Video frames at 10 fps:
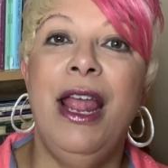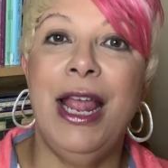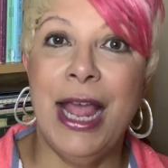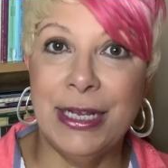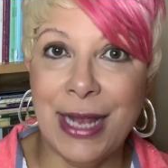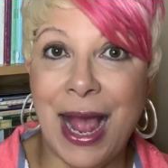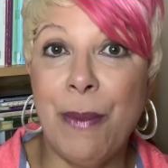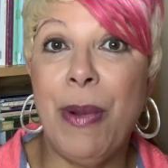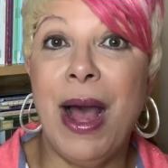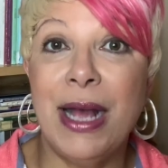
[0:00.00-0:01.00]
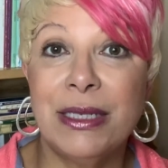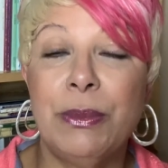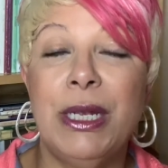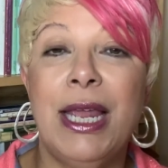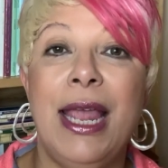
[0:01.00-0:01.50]
as I
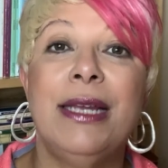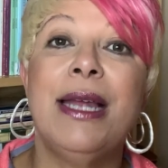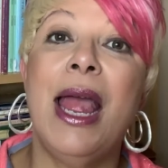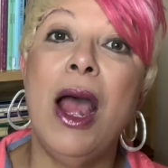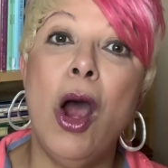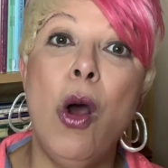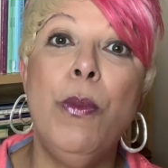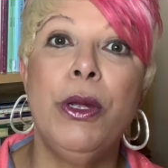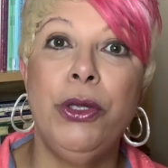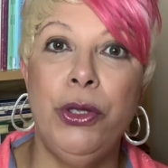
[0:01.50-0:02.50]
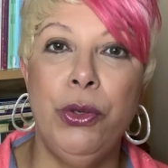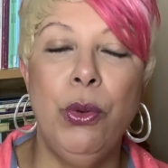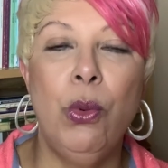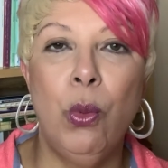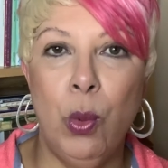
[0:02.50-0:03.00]
possibly can to help
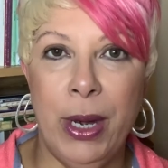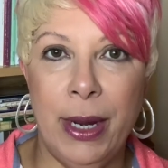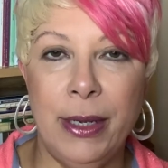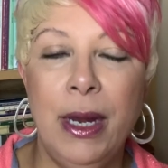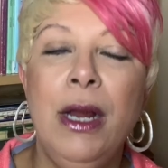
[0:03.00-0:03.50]
you win.